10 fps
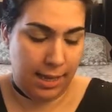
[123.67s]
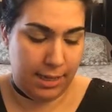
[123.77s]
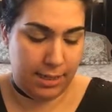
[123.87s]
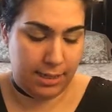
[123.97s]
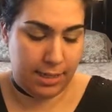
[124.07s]

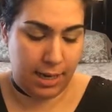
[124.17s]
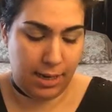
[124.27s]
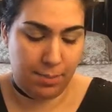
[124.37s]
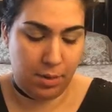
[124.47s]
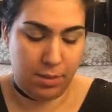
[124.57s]
And
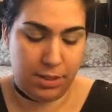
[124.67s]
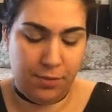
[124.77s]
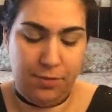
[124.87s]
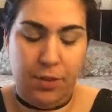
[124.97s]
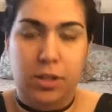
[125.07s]
I'm going
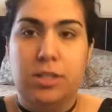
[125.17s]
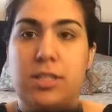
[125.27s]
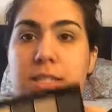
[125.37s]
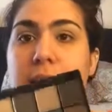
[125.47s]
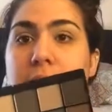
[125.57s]
to
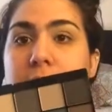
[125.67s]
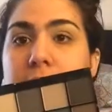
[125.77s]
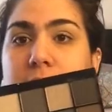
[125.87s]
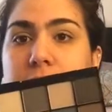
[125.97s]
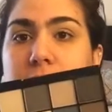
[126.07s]
first take
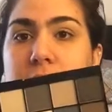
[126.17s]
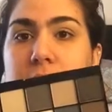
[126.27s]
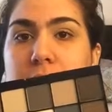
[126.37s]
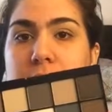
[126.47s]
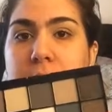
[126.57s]
this
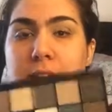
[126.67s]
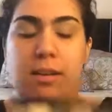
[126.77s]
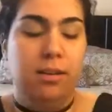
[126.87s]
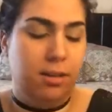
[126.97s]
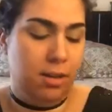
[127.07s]
shade right
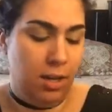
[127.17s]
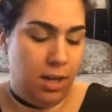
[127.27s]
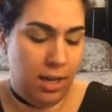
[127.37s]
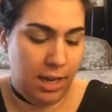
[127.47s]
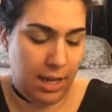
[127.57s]
here
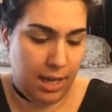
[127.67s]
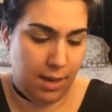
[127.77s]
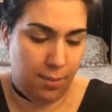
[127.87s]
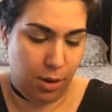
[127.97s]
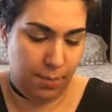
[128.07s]

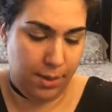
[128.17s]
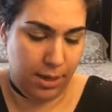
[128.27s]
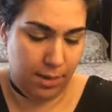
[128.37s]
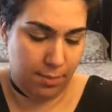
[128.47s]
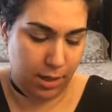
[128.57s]
and pop
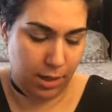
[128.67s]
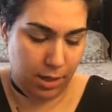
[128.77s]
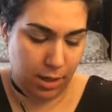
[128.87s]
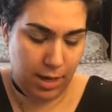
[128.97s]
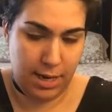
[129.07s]
it in my
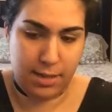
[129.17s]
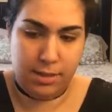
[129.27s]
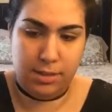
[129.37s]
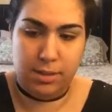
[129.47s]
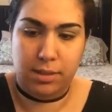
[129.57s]

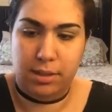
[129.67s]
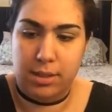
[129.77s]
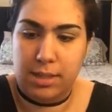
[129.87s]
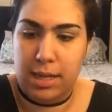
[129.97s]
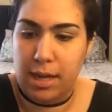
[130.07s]
crease.
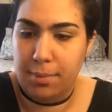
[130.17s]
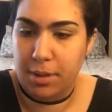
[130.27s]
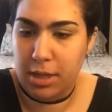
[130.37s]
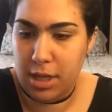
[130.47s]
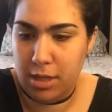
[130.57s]
Let's see,
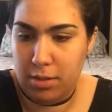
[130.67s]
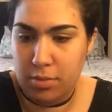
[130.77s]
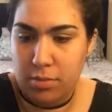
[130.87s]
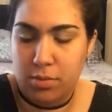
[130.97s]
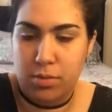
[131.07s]
I'm going to
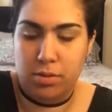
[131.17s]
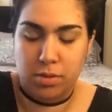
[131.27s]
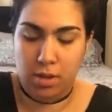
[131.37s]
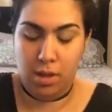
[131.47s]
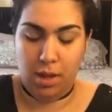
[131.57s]
use
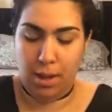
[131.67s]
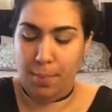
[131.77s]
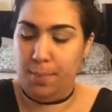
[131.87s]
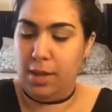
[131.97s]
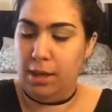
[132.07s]

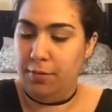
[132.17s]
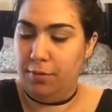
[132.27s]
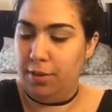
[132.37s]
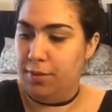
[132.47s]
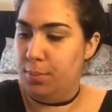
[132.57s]
a big
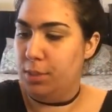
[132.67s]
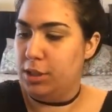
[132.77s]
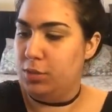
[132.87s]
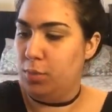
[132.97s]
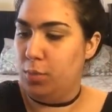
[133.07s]
fluffy
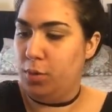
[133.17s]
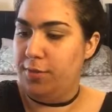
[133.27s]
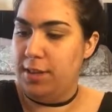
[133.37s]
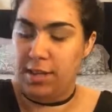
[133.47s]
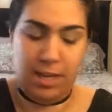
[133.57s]
brush from
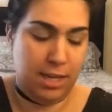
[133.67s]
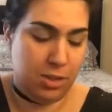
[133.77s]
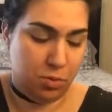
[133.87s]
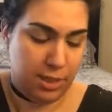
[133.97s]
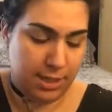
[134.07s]
Morphe, the
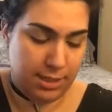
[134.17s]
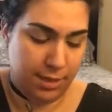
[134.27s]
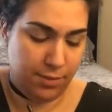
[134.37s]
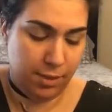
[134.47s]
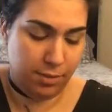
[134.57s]

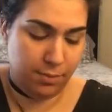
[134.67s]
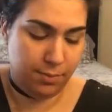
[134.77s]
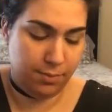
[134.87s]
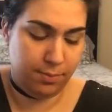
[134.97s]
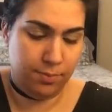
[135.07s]
E27.